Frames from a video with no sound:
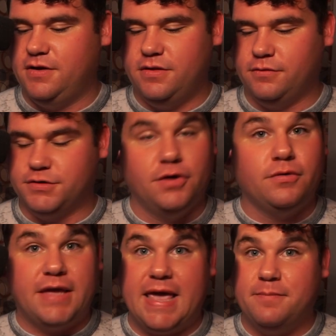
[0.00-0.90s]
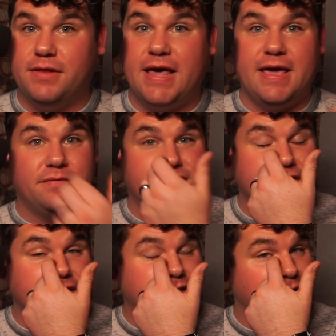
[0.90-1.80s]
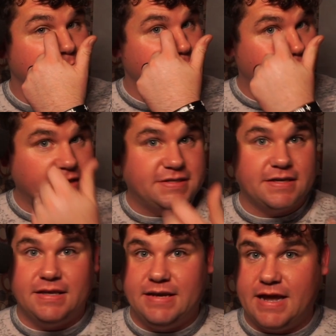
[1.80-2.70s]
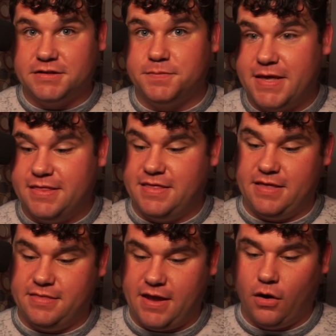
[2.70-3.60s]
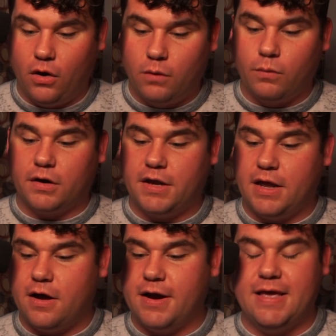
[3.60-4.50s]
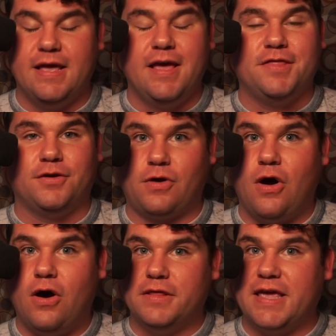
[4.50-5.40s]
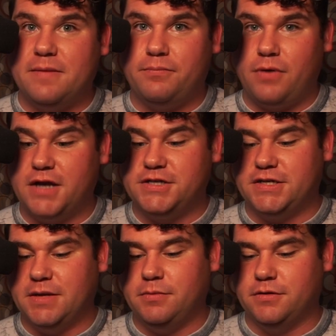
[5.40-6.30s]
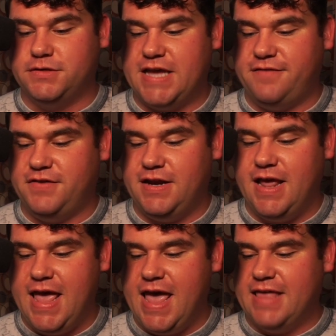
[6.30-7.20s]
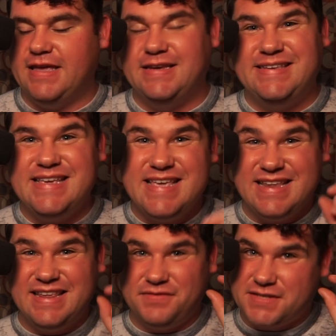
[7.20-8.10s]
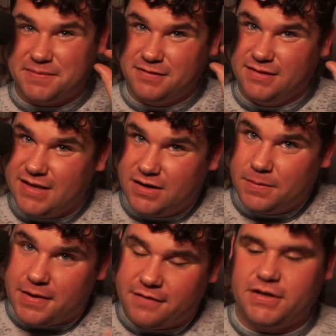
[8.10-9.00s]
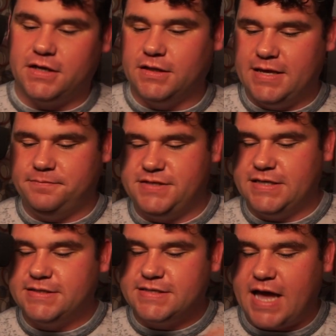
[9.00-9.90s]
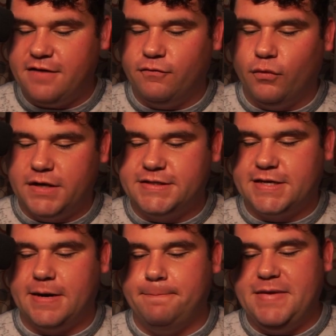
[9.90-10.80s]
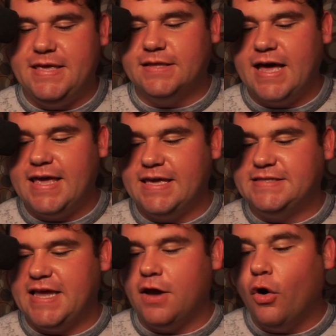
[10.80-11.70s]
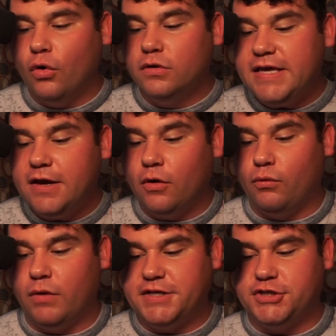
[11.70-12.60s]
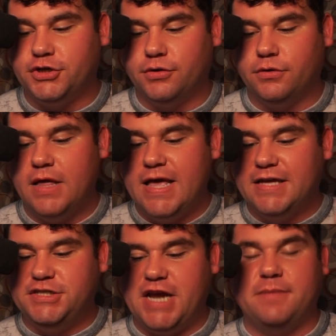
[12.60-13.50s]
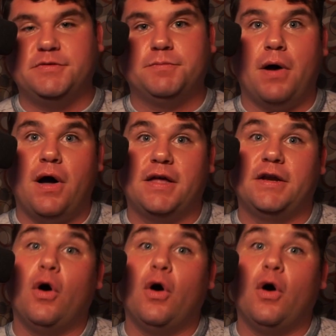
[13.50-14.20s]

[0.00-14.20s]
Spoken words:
was no gameplay. It was just basically an announcement that they are working on it. They're calling it Project 007, and they did give us a little bit of a glimpse inside of what it's going to be like. It's a wholly original James Bond